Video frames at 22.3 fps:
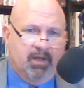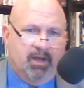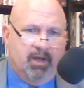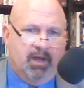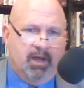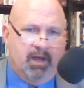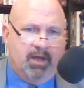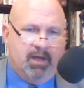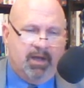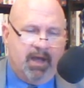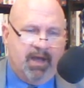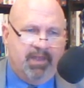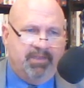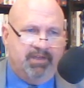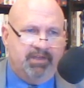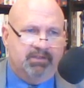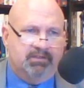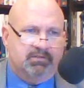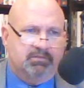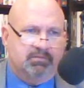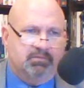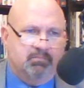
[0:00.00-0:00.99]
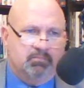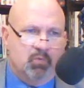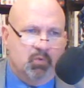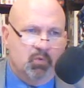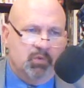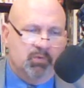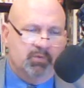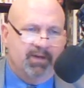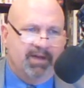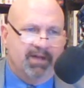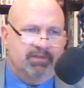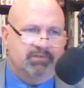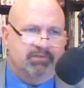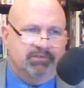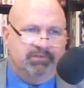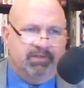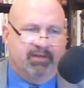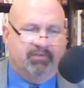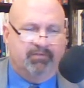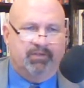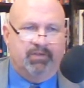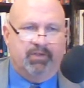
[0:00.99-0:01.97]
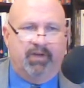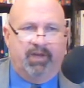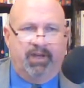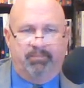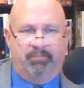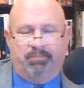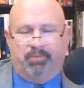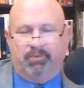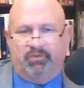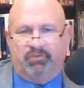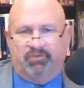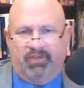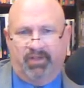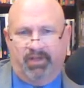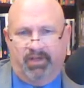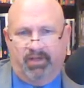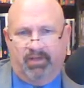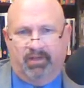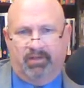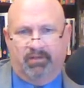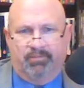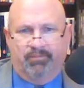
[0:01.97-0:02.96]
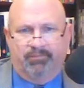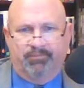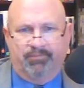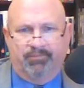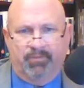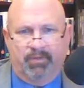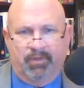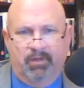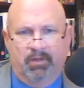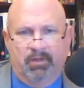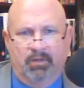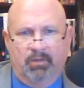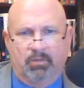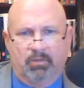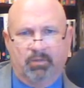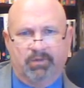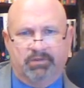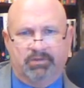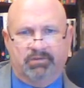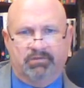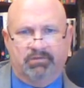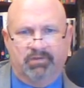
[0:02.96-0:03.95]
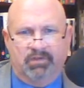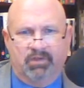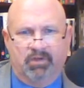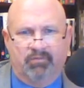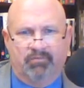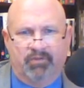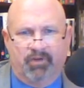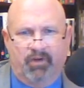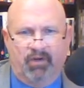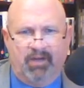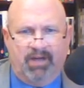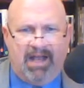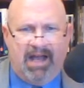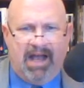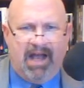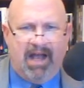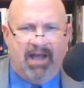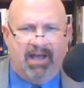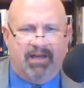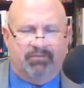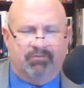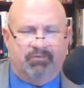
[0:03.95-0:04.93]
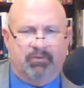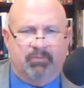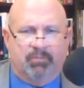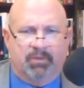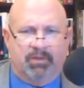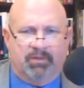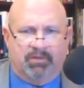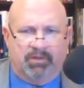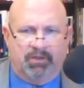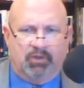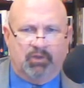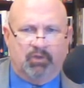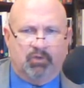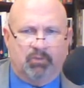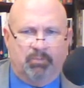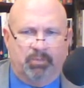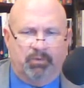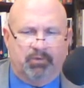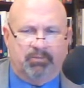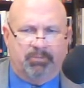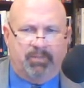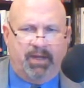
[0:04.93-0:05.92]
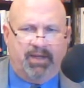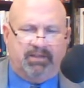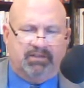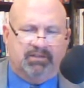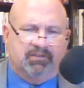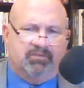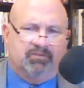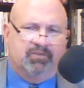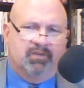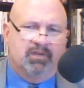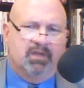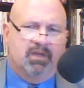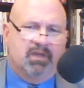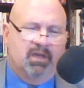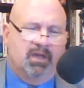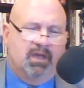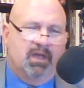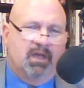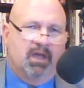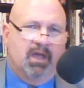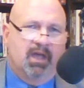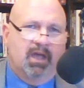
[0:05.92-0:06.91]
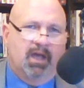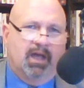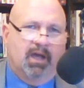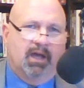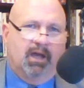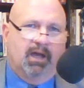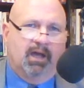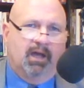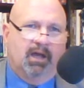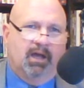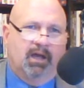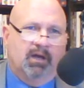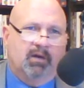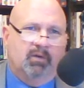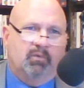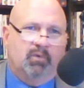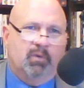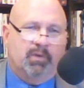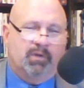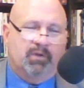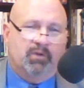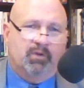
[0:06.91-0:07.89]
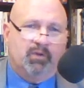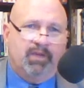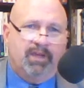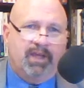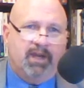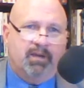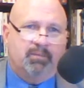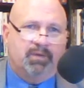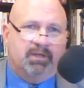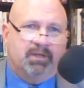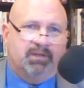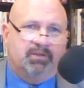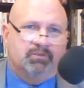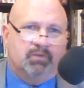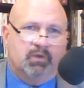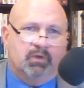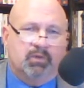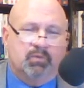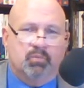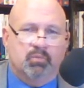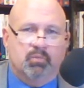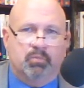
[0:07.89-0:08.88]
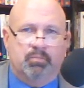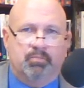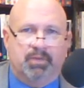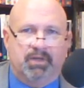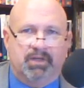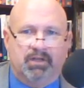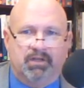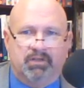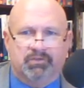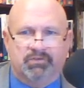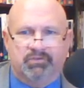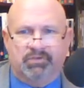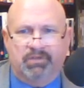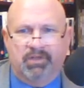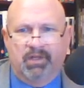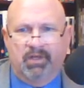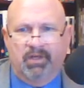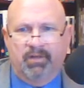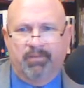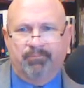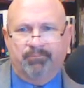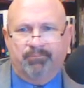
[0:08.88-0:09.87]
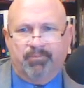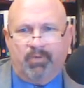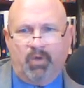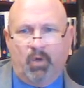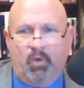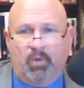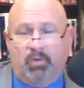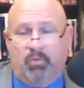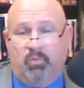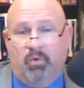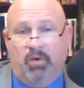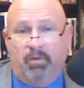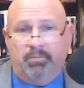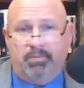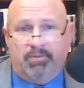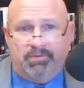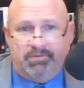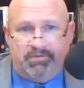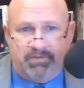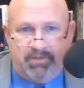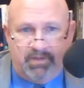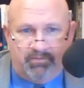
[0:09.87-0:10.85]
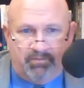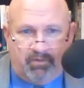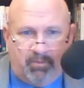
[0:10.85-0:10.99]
I think it's more around 7 or 8%, which is, very high from a clinical perspective. When we look at it, because only 1% of our